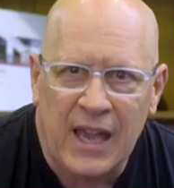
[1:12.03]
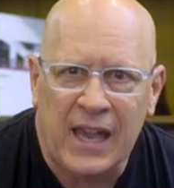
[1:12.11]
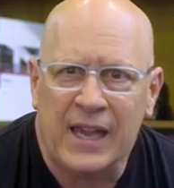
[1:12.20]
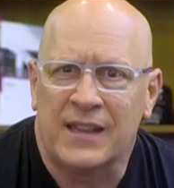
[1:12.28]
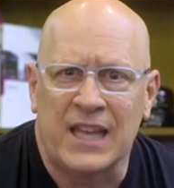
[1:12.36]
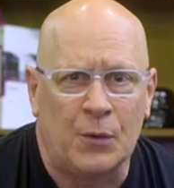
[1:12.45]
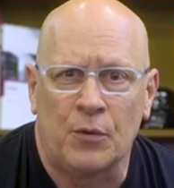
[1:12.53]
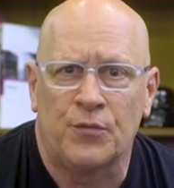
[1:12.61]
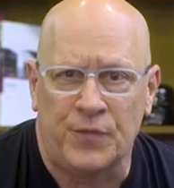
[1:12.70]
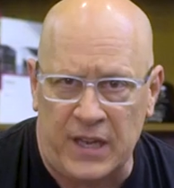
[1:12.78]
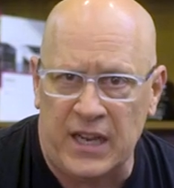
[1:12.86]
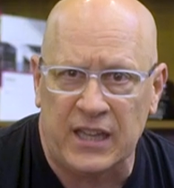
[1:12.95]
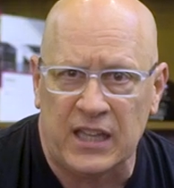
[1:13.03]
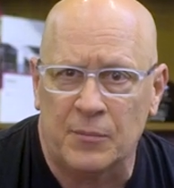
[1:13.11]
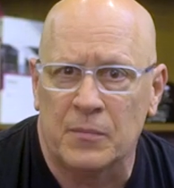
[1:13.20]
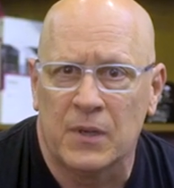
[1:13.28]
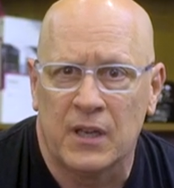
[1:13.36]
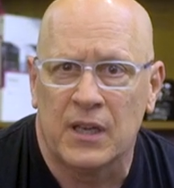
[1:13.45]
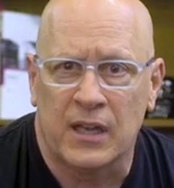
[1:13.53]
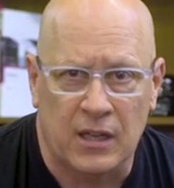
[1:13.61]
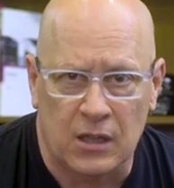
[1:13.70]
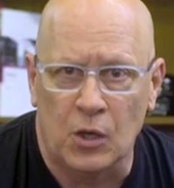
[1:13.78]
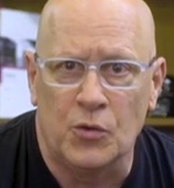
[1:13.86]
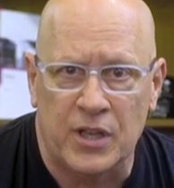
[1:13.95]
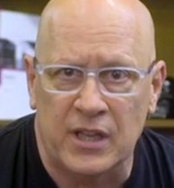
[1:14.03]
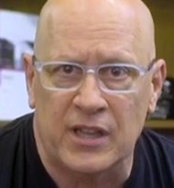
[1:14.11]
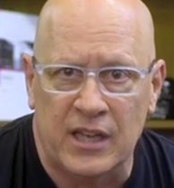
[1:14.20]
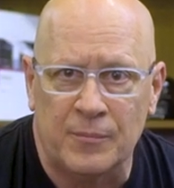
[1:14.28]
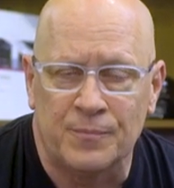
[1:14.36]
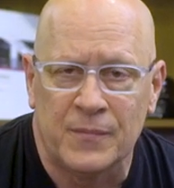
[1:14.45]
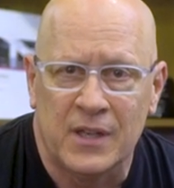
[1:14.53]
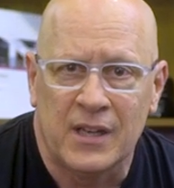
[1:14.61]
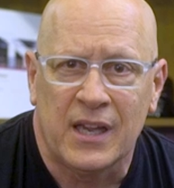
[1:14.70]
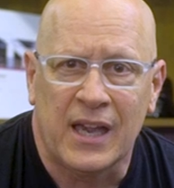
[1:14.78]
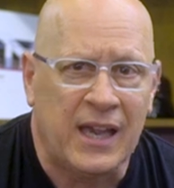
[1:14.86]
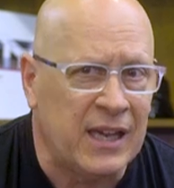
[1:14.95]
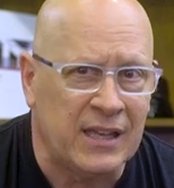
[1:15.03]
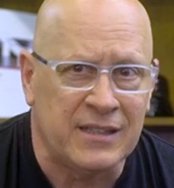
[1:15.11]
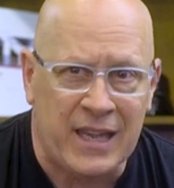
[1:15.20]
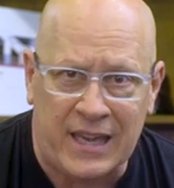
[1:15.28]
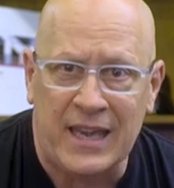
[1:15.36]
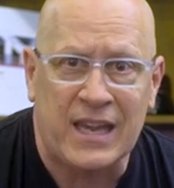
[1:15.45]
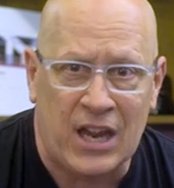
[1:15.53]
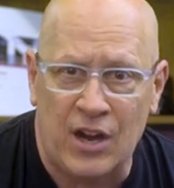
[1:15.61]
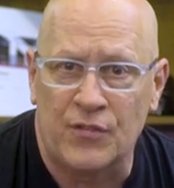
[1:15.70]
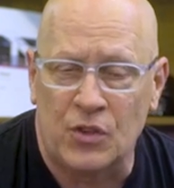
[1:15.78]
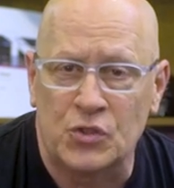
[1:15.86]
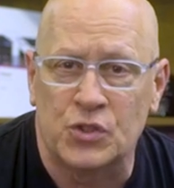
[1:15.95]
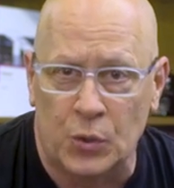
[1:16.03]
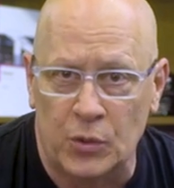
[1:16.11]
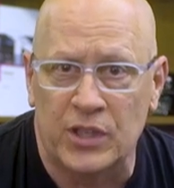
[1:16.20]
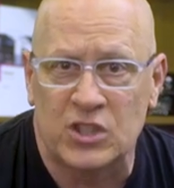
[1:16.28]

and they were feeding them and clothing them and taking care of their school